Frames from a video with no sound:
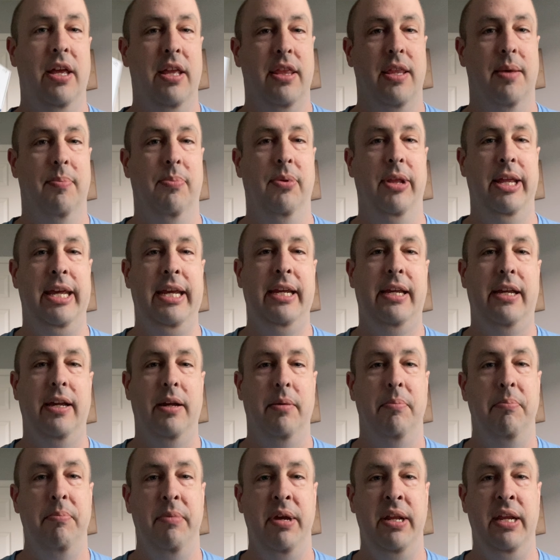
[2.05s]
the Blink
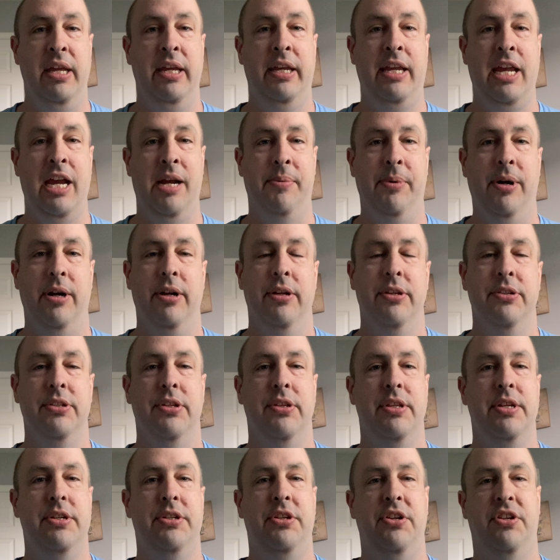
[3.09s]
Mini camera. So
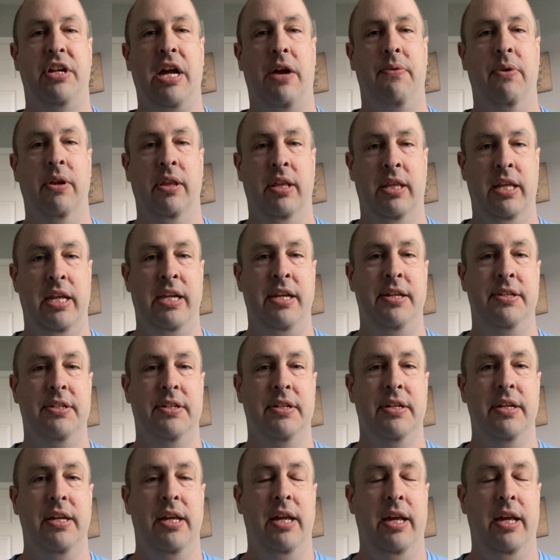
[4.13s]
this just got released.